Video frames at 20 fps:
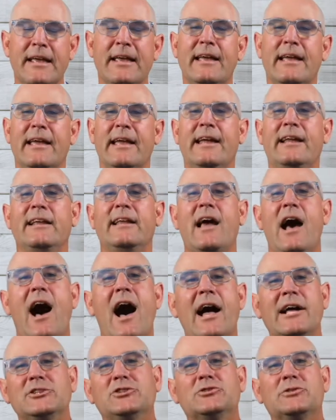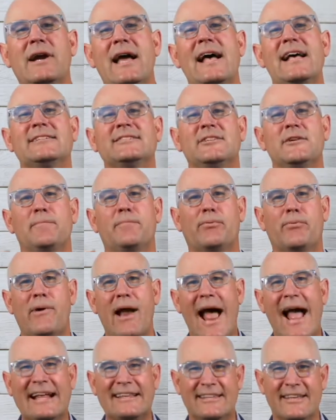In contrast to
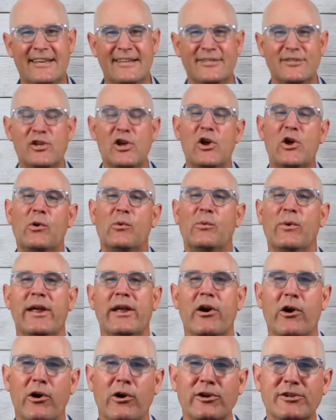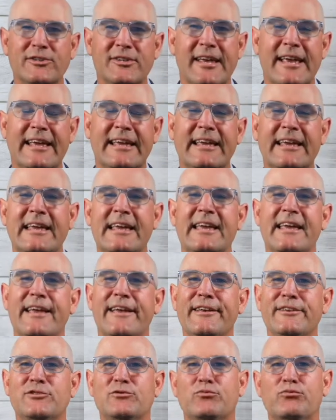practice, rehearsing
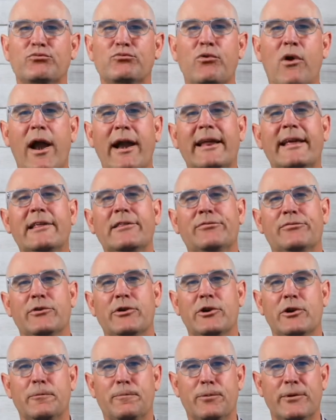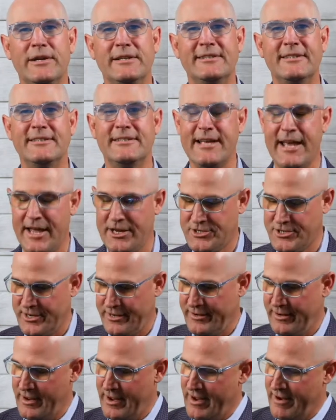is running through your presentation
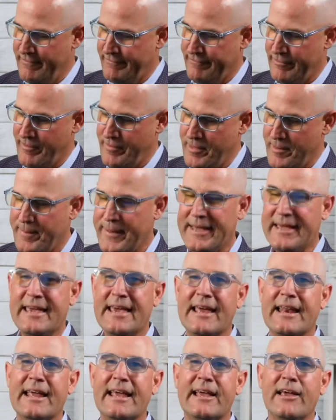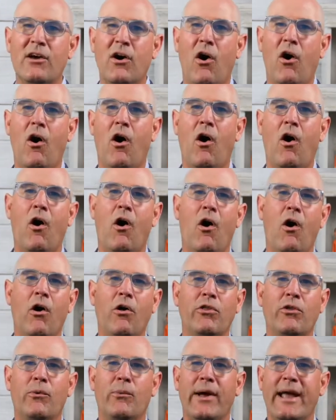from the beginning all
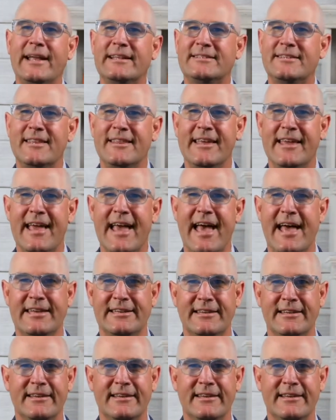the way to the end.